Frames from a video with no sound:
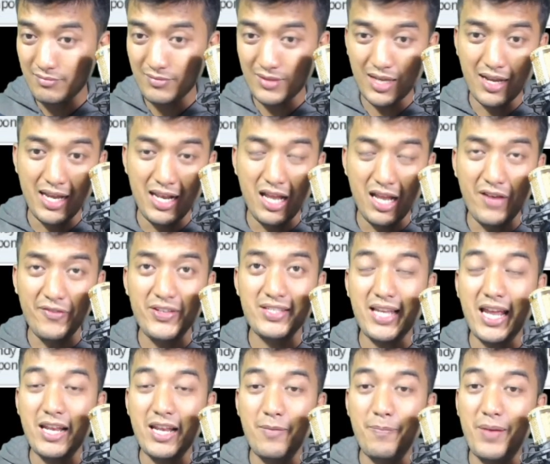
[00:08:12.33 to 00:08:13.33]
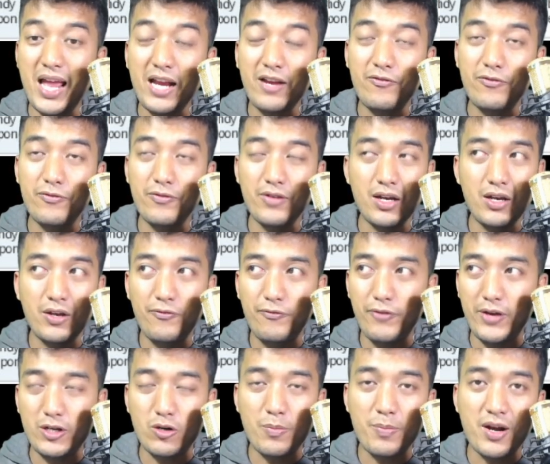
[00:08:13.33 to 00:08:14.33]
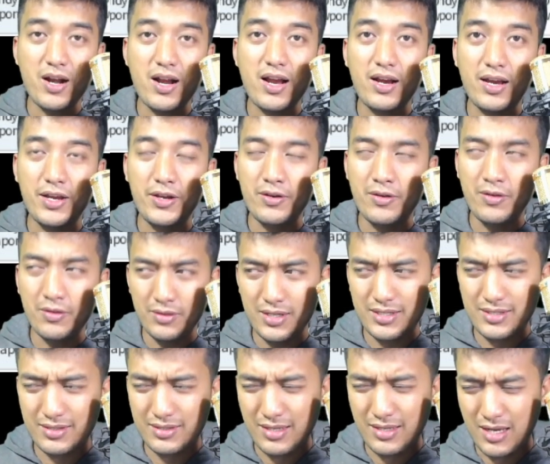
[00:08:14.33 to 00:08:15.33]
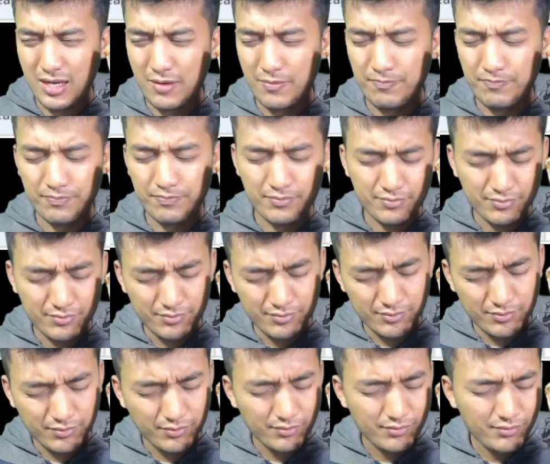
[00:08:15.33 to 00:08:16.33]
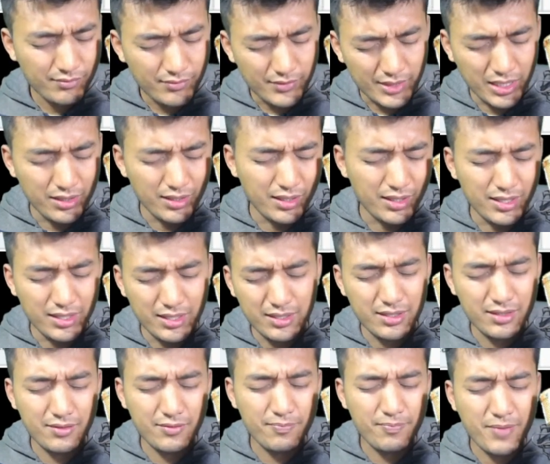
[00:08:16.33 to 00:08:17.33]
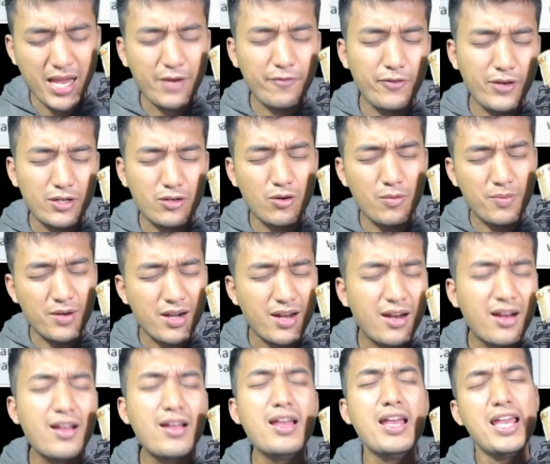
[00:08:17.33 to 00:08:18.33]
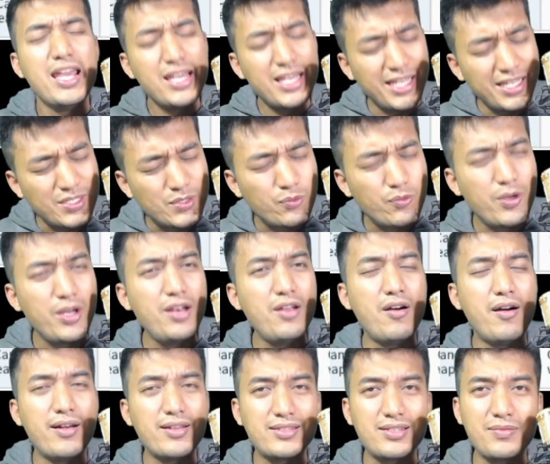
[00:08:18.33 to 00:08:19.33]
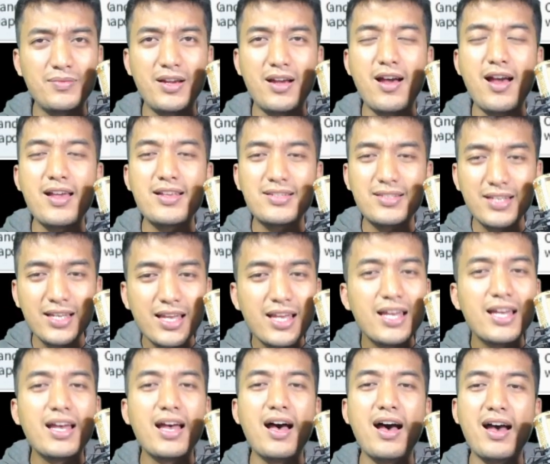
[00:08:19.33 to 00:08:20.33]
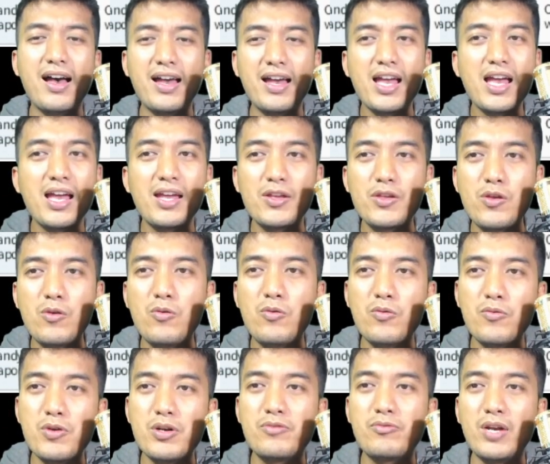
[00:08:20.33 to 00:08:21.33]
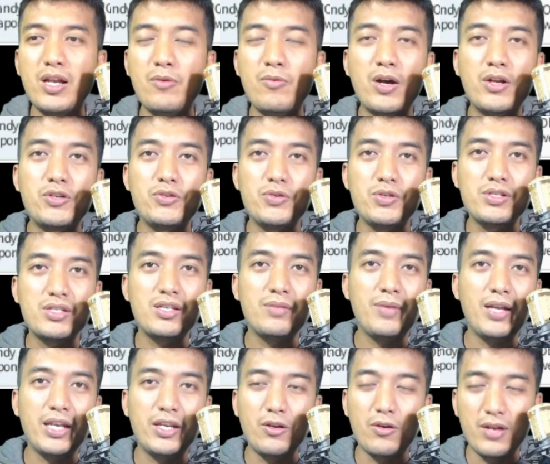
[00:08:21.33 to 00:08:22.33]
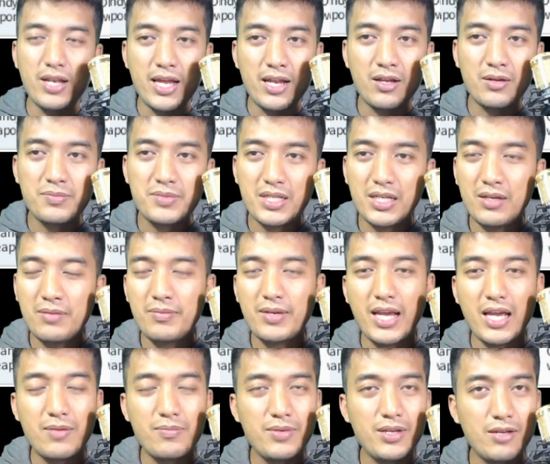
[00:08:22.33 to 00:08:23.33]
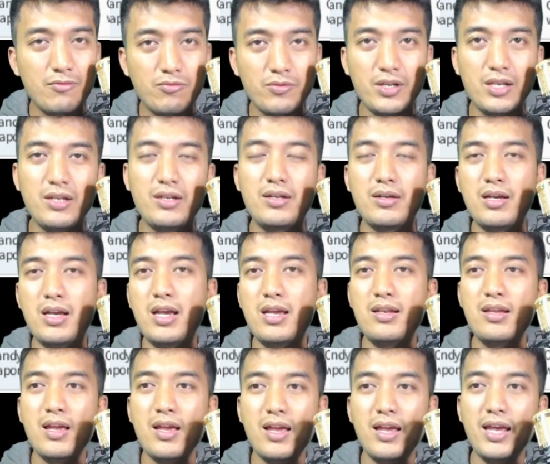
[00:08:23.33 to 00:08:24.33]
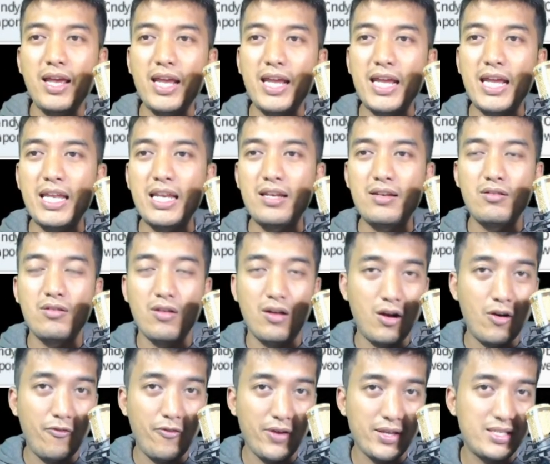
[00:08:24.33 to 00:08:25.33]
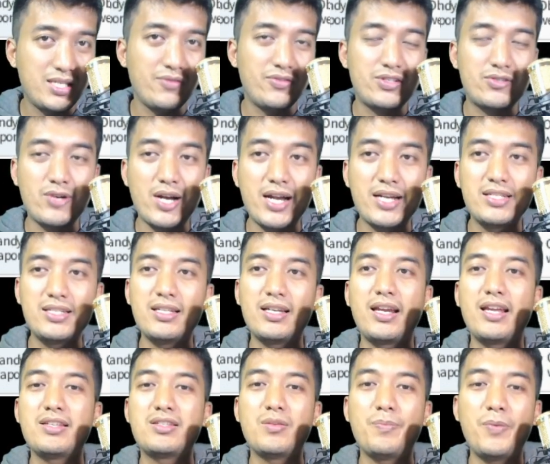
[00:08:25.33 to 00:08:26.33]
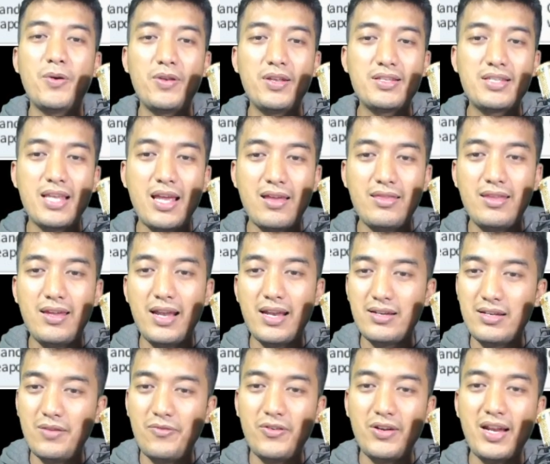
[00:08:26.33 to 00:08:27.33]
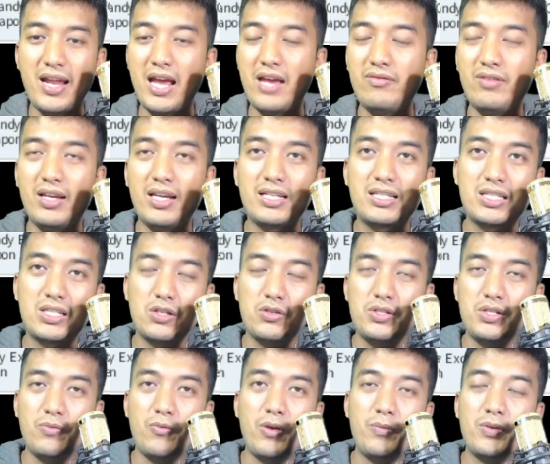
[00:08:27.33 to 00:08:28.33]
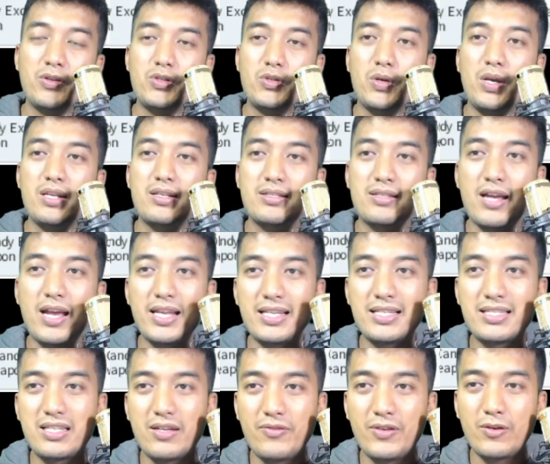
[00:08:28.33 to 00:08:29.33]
I love this. And a black uh, Fate Core Baraka. You know, this Uh, Uh, black Fate Core Baraka is really awesome, guys. Uh, you would really want to use him in your Lenom team. Can be really good in offensive strategies against opponents out there, and definitely having exclusive weapon to his side is definitely